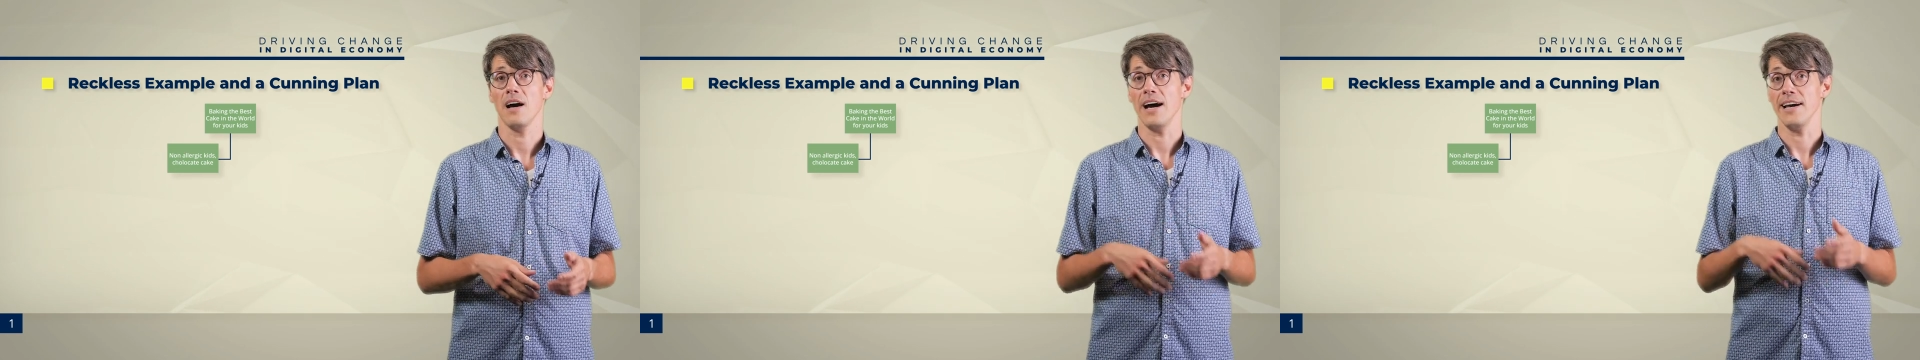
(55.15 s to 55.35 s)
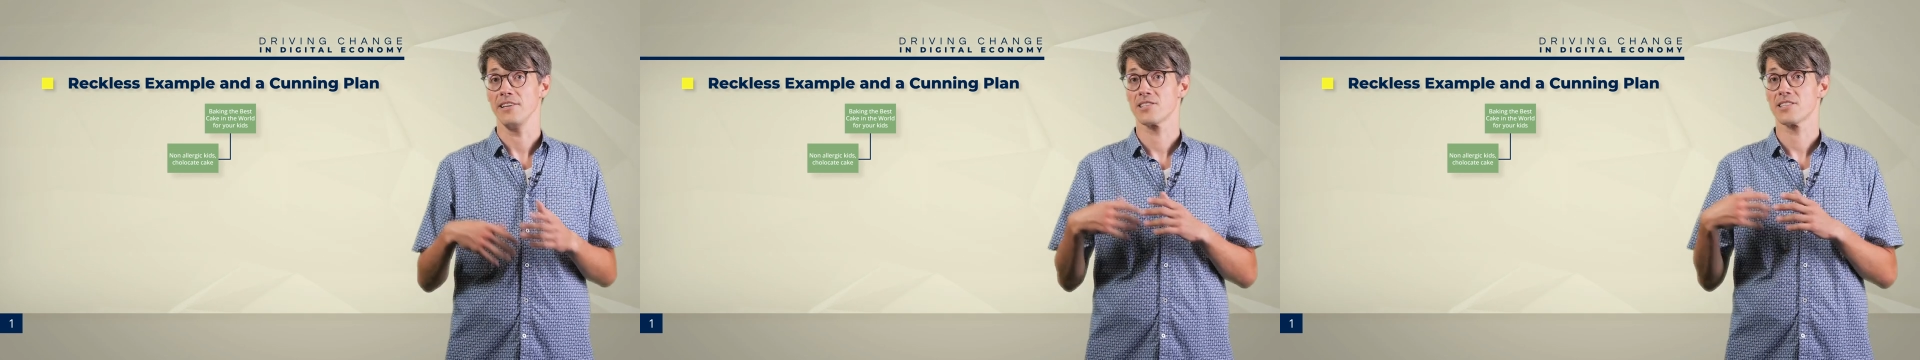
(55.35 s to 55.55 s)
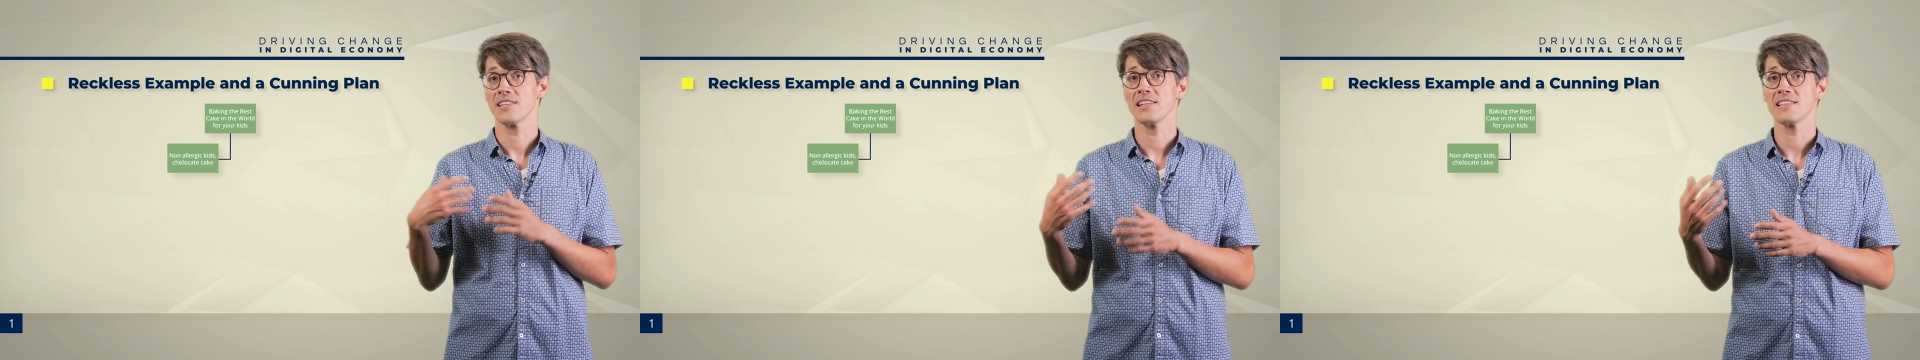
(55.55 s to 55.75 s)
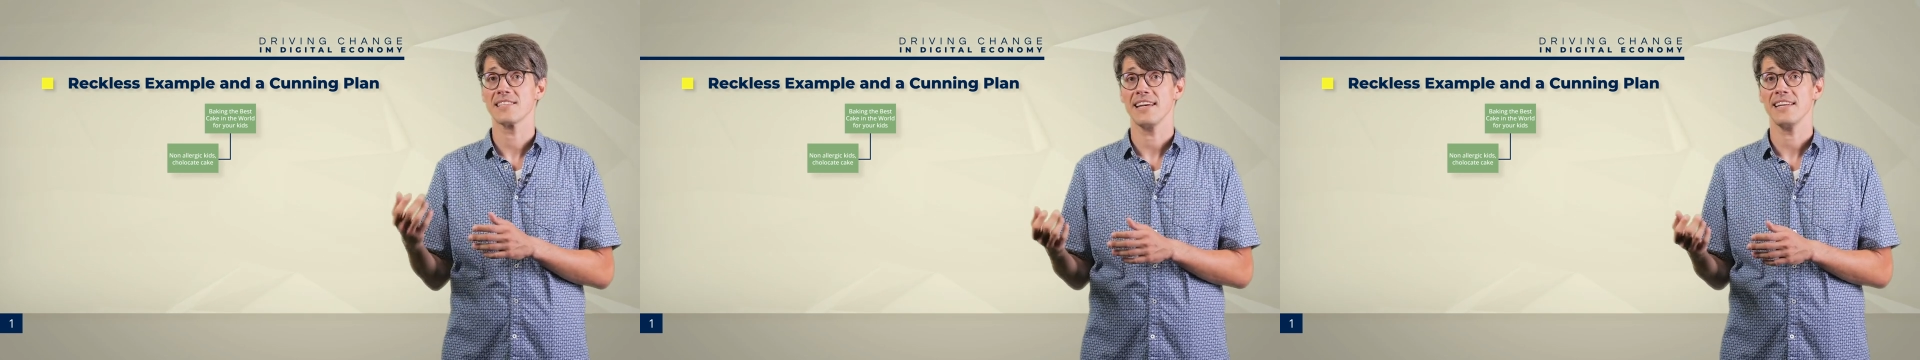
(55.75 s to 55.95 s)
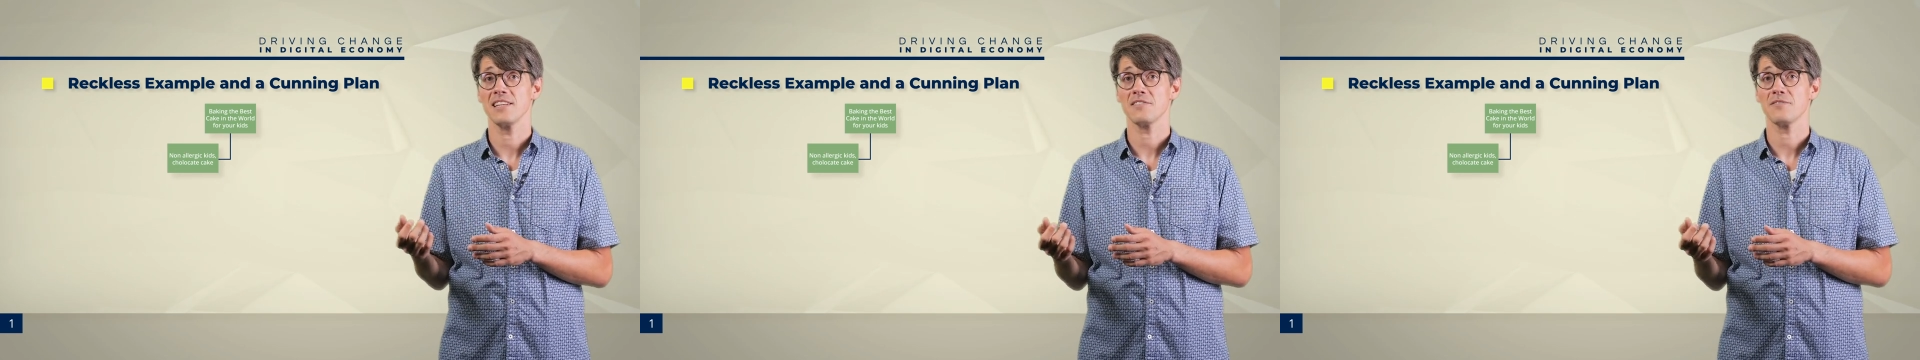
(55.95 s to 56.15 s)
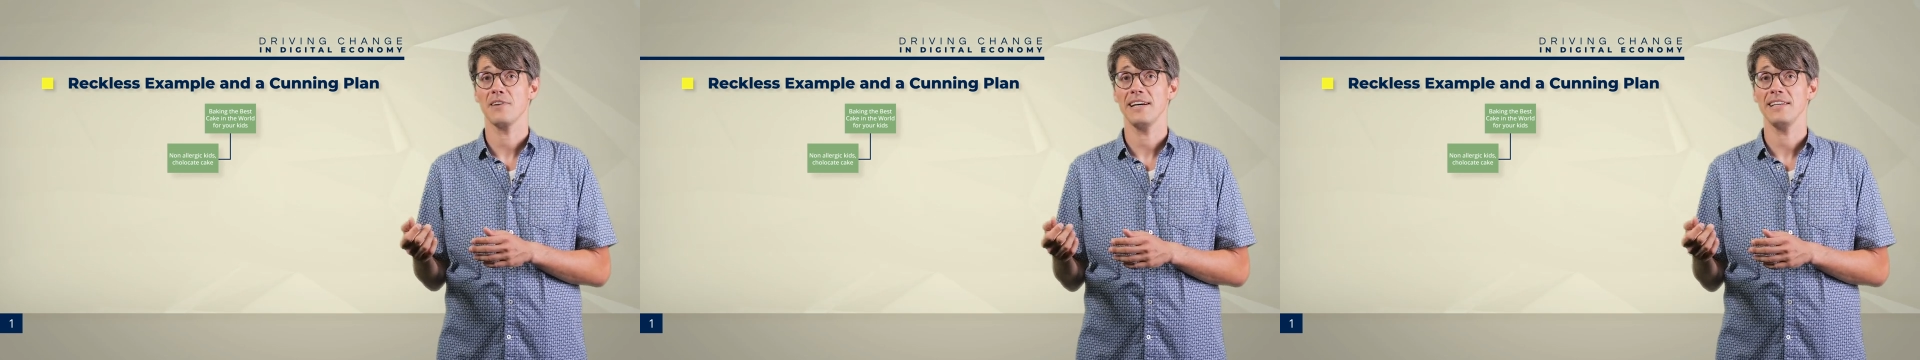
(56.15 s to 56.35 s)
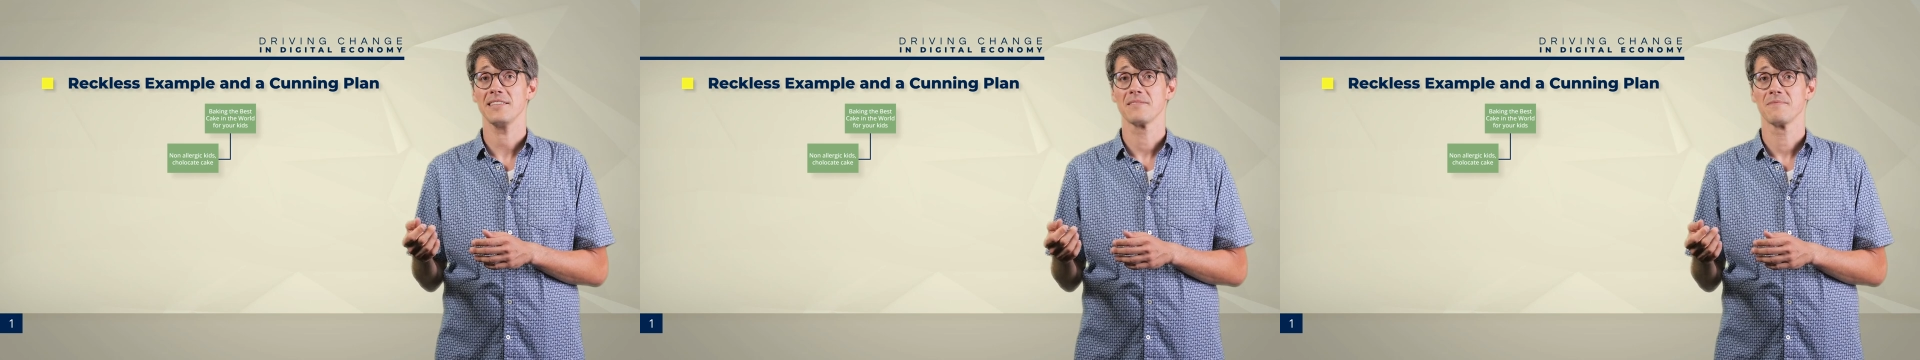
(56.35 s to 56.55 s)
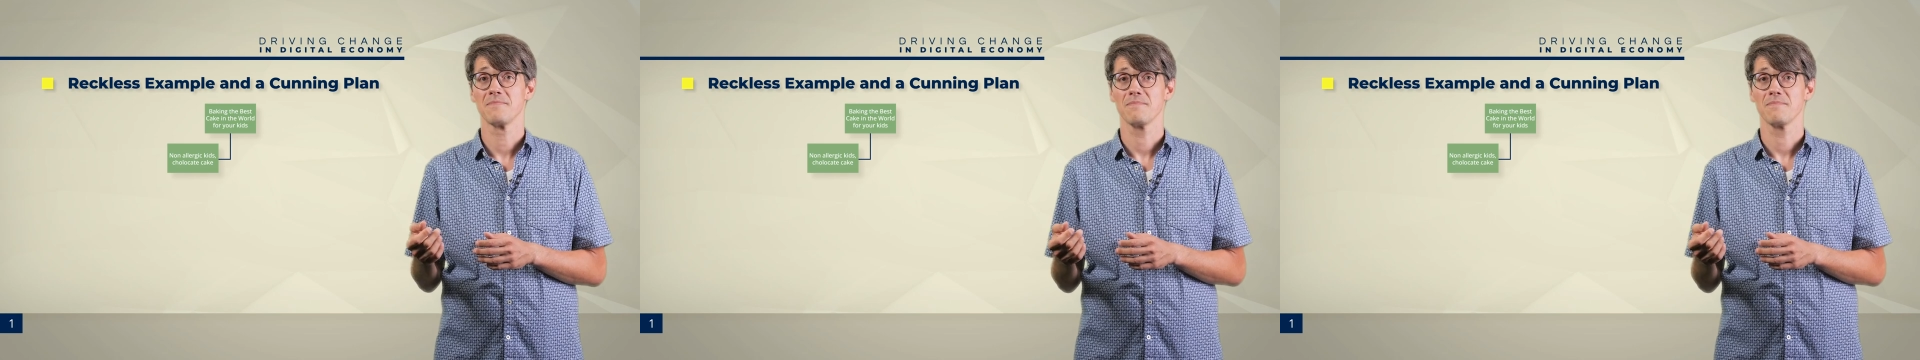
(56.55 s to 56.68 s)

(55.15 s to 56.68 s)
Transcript: Are you still satisfied?